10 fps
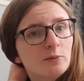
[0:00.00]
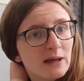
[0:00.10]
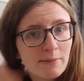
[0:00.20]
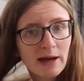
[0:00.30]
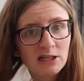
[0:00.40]

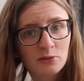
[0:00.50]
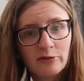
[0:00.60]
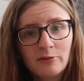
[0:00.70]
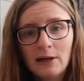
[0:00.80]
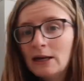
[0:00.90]
being patient
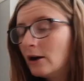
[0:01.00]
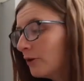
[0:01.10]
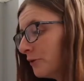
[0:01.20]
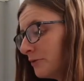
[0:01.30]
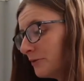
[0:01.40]
with me
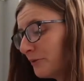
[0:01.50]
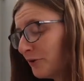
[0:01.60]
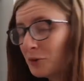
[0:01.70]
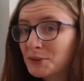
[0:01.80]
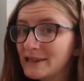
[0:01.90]
on
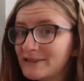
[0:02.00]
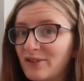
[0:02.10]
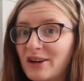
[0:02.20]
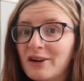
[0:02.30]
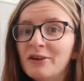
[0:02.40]
filming this
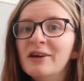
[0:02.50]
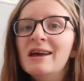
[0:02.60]
video.